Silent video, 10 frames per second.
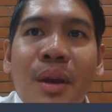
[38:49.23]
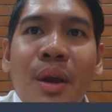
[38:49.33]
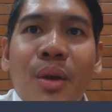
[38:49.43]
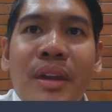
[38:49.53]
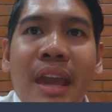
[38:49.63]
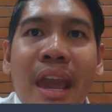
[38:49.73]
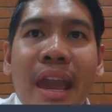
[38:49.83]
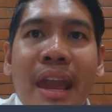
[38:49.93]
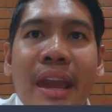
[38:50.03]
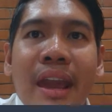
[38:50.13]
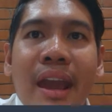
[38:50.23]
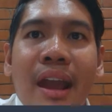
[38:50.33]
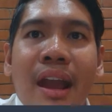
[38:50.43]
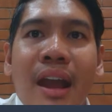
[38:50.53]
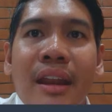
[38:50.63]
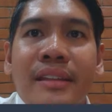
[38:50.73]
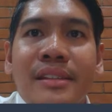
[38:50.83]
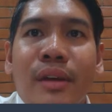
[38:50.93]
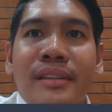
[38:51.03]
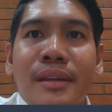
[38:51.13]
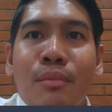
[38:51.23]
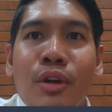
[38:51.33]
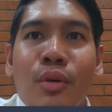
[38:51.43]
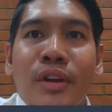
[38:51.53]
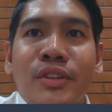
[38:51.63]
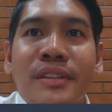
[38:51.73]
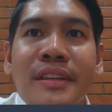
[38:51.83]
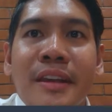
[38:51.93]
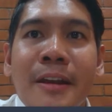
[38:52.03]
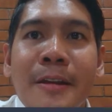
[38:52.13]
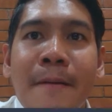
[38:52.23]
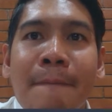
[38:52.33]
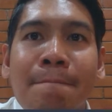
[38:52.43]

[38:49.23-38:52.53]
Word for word: Okay, uh, let's look at some more questions here.